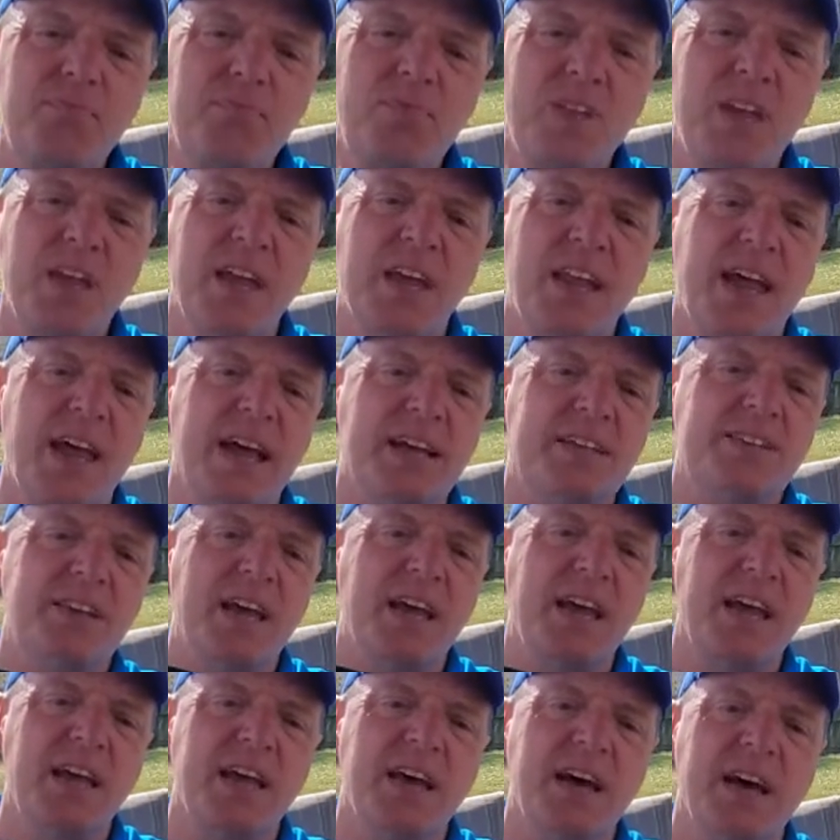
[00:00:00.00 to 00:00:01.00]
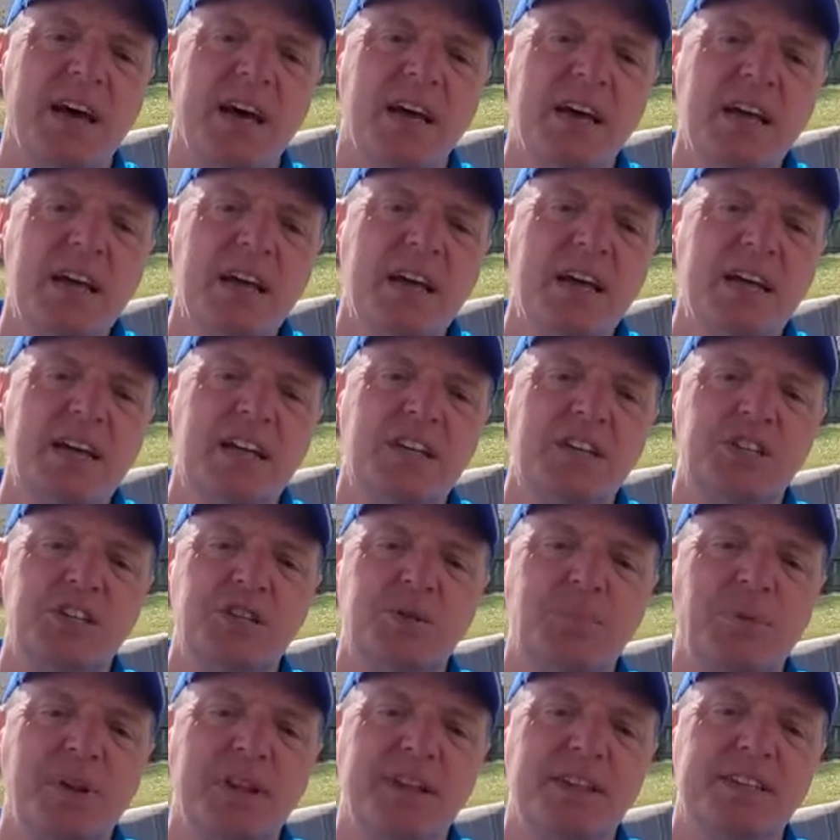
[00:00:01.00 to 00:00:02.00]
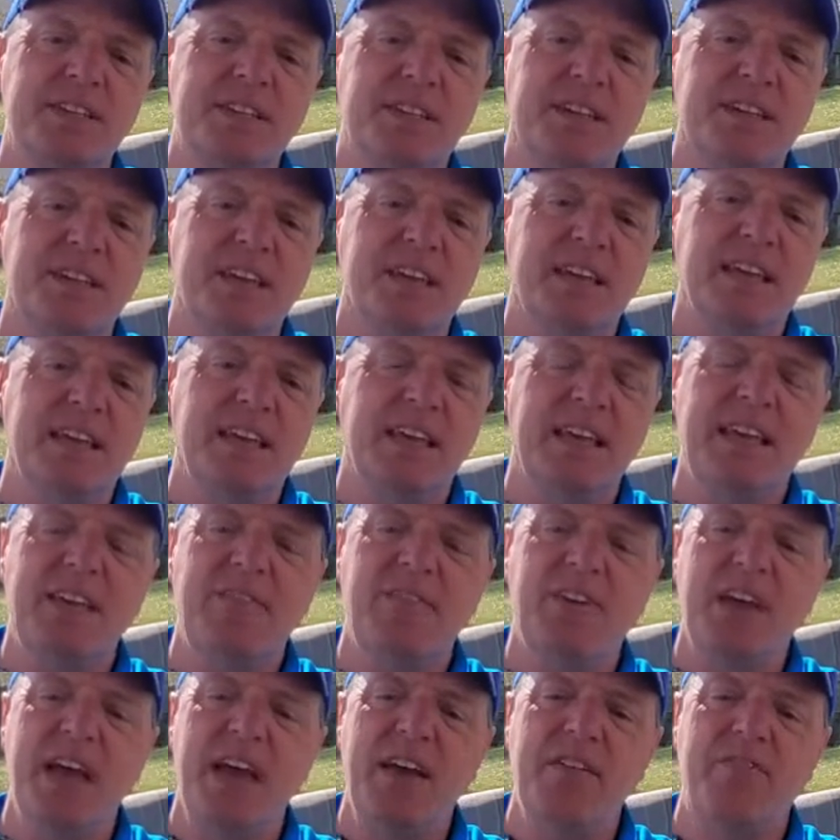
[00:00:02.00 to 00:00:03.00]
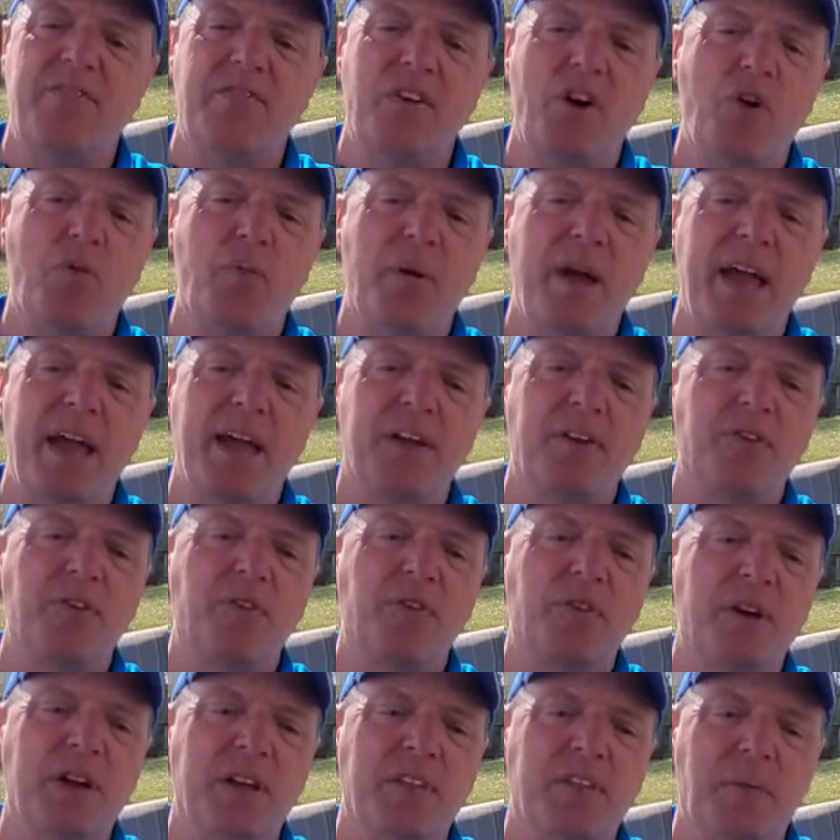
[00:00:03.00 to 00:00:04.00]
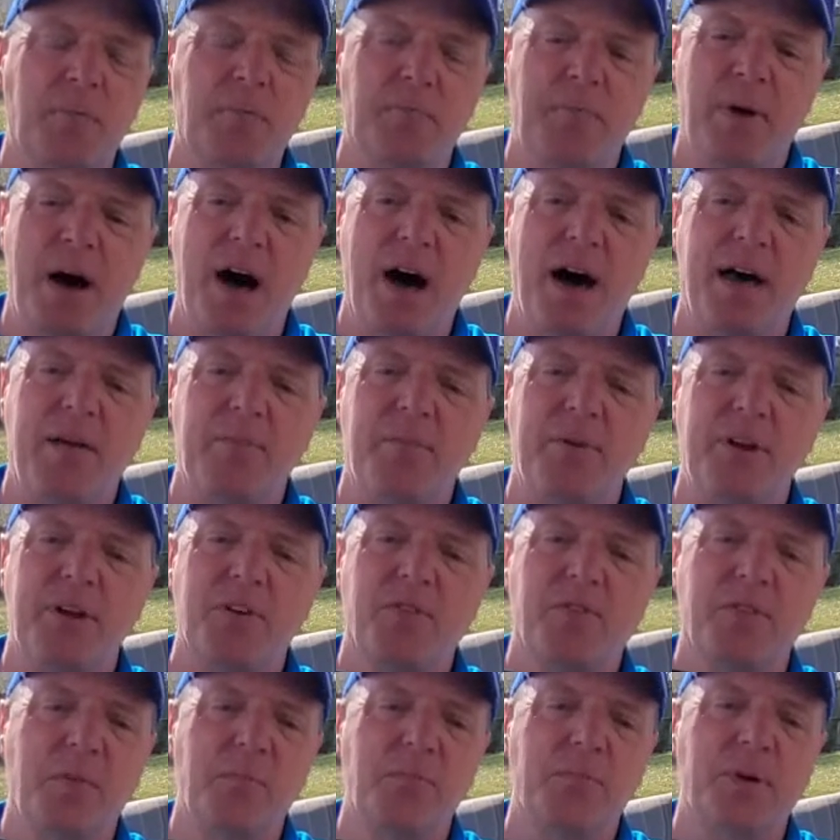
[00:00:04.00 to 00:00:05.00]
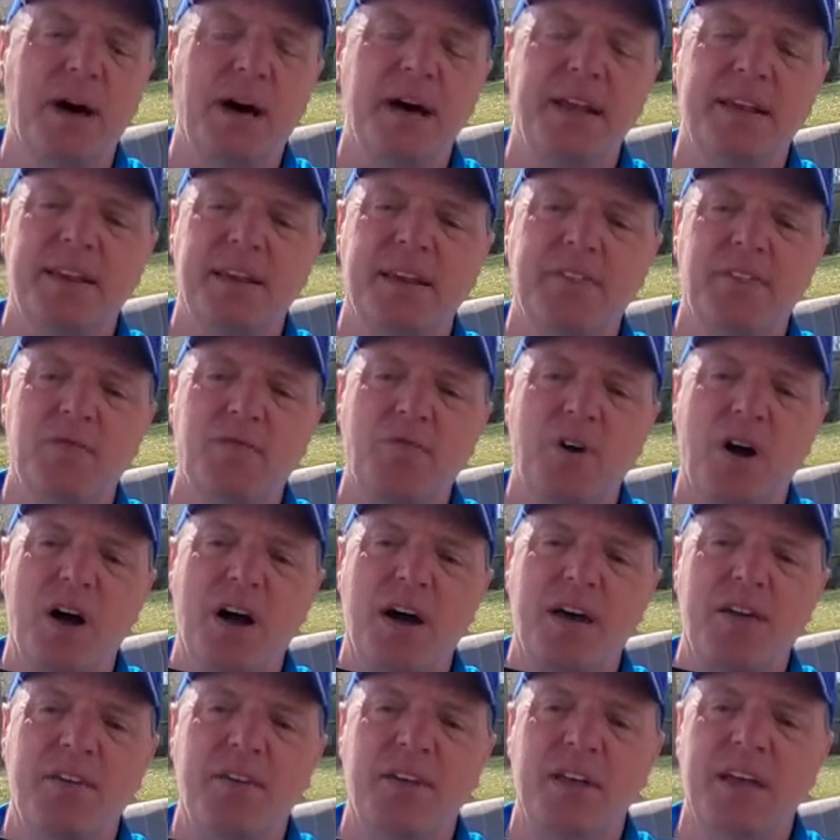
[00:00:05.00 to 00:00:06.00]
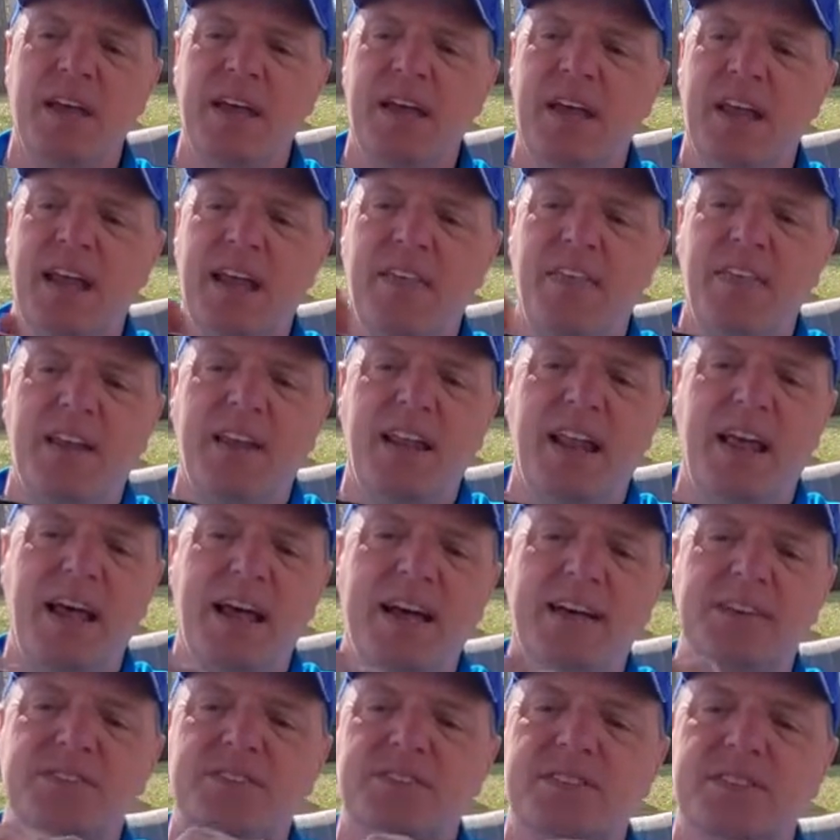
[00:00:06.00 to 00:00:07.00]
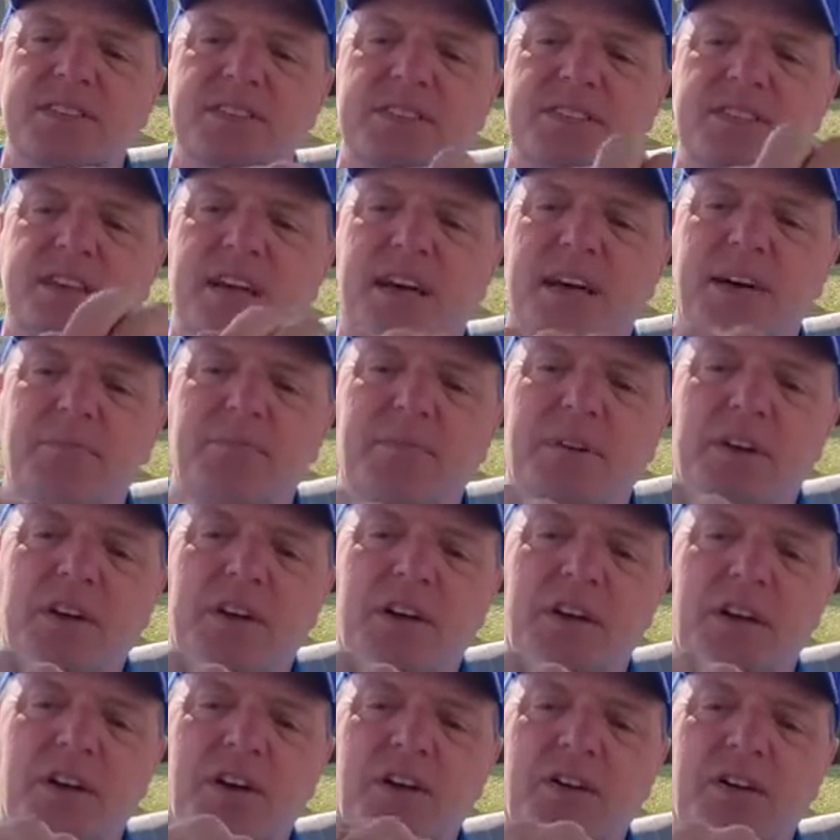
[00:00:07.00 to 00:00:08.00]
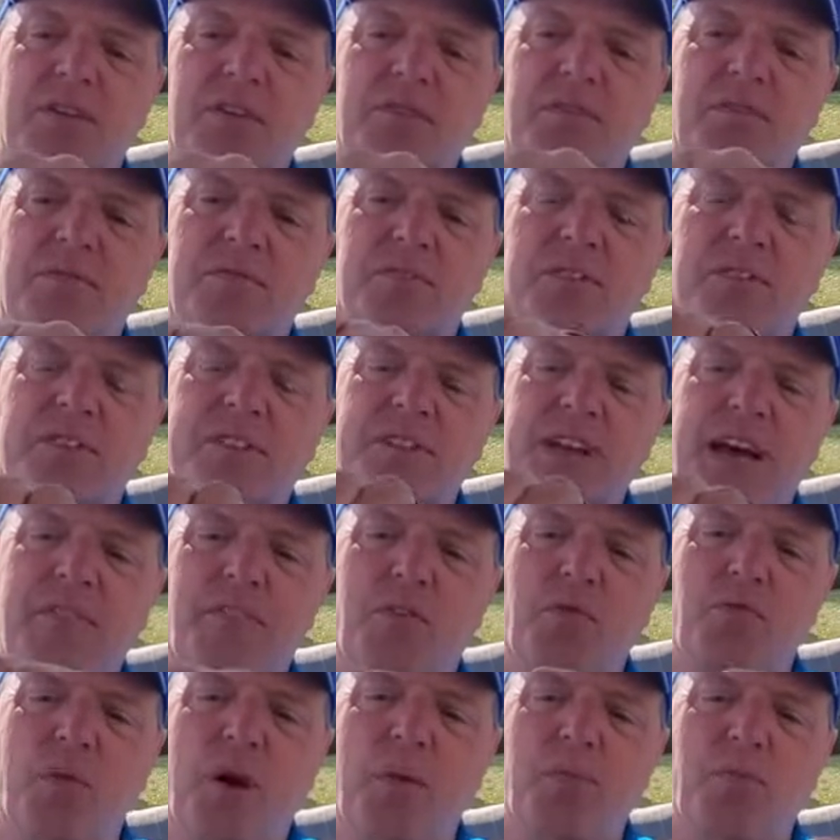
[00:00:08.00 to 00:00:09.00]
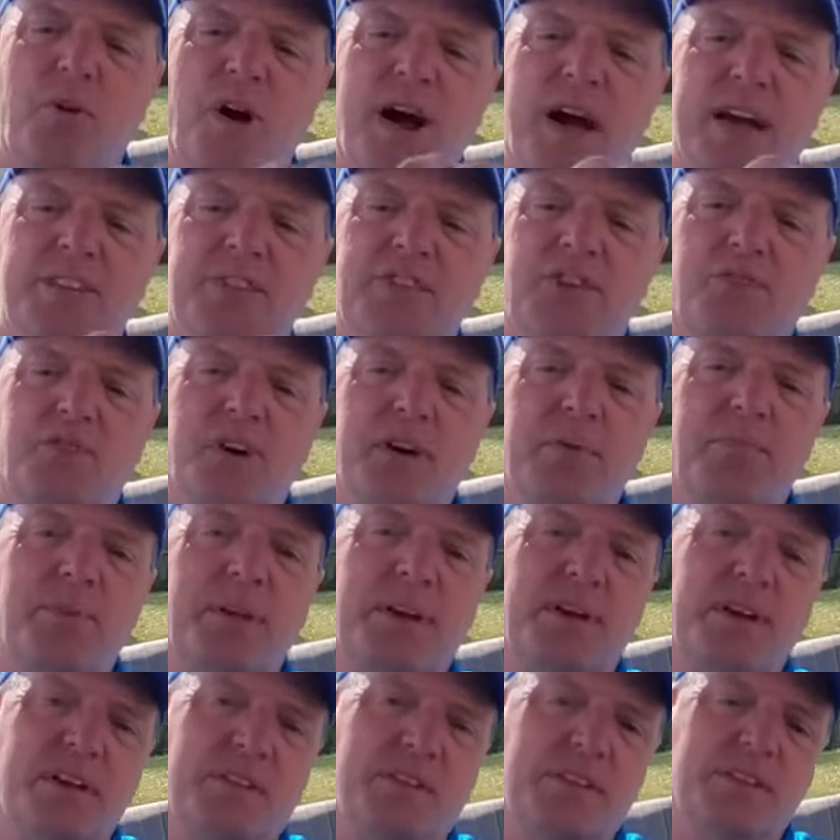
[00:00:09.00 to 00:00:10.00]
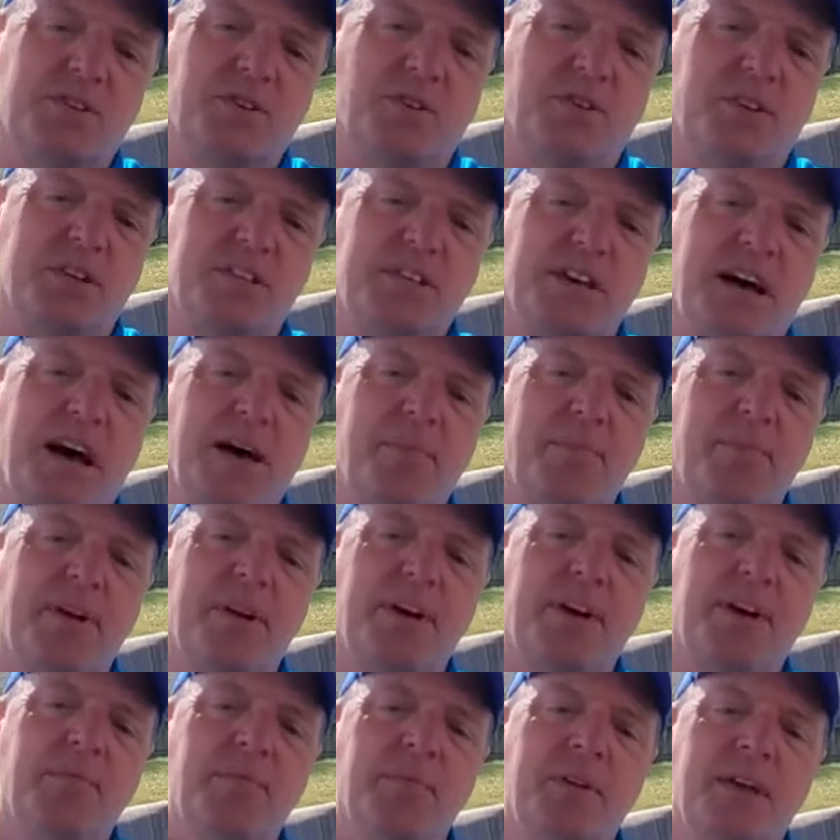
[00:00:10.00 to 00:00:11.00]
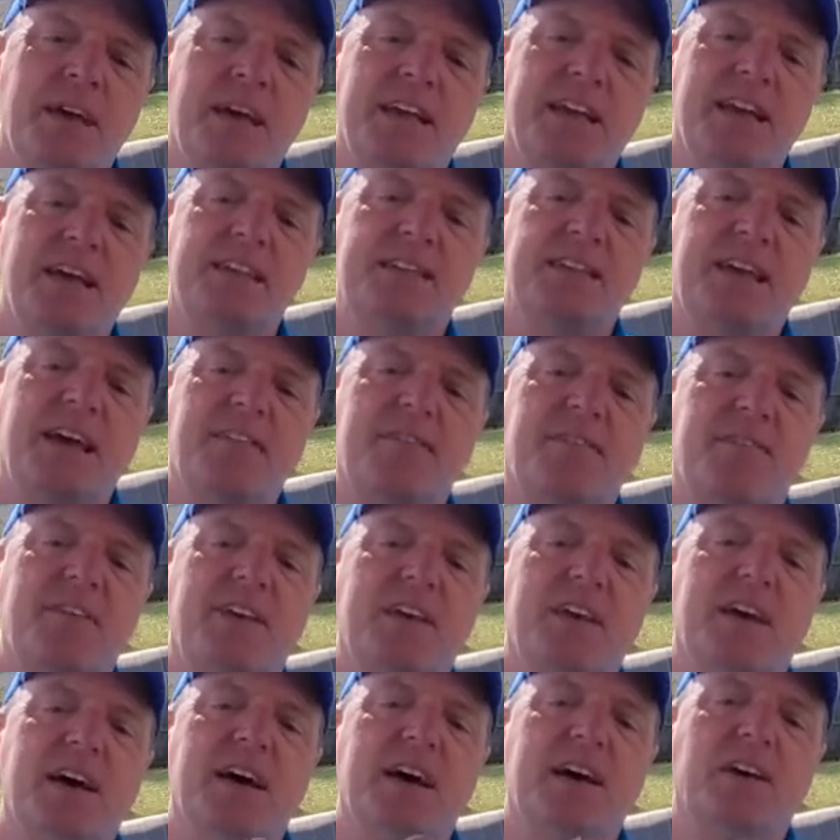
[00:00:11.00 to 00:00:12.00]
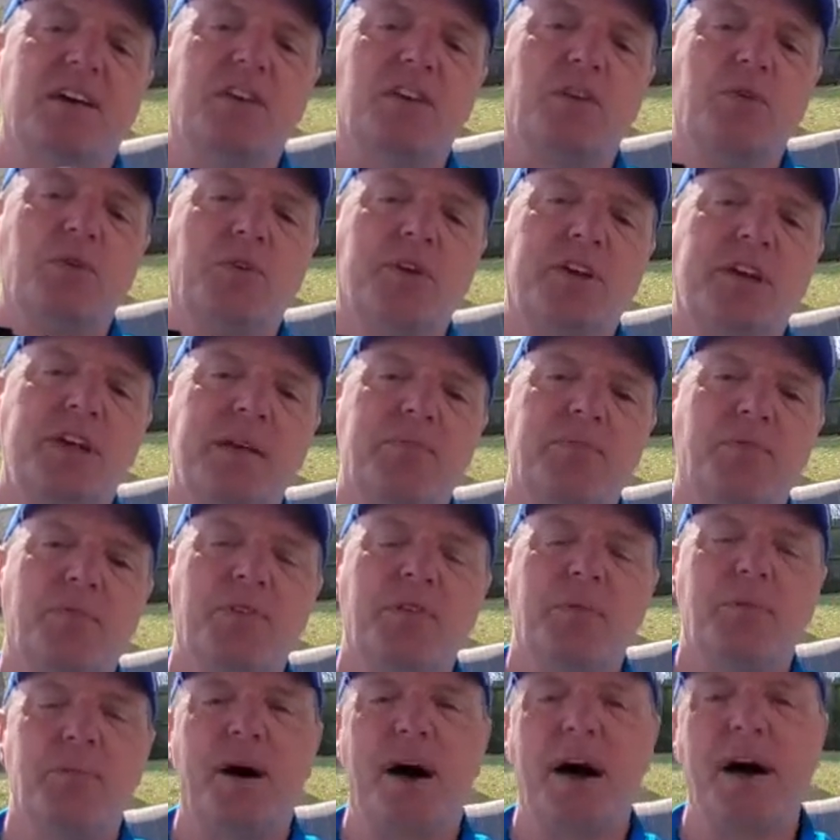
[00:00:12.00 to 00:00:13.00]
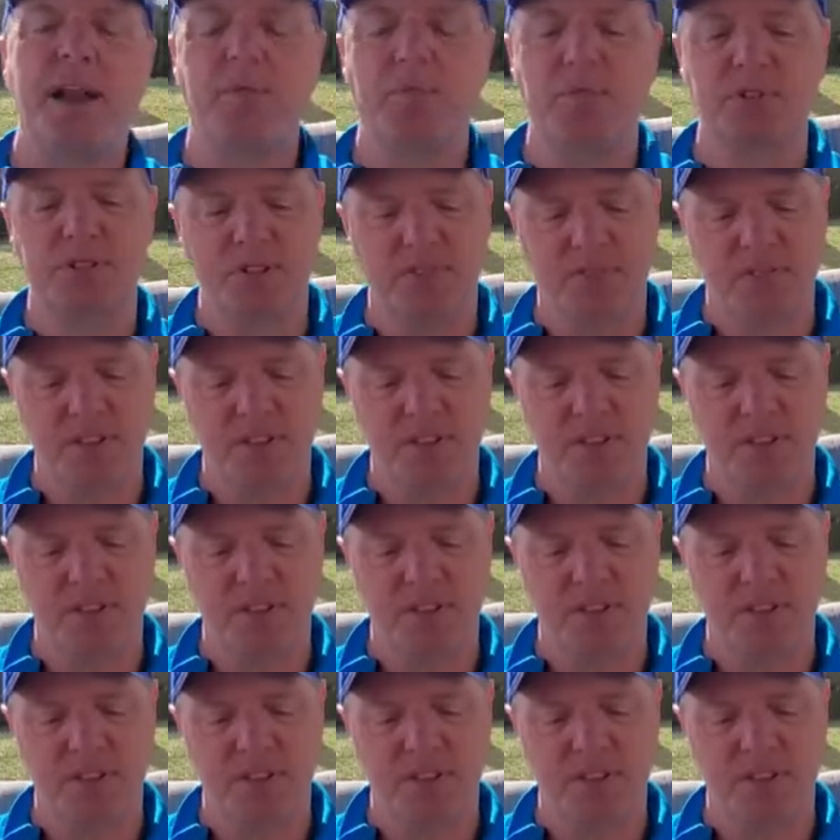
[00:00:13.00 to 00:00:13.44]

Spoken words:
It has a split EVA foam handle at the bottom here on the butt of the rod, and then it has this kind of a rubberized grip that's on the top here. It does have the lure keeper on the bottom, which, if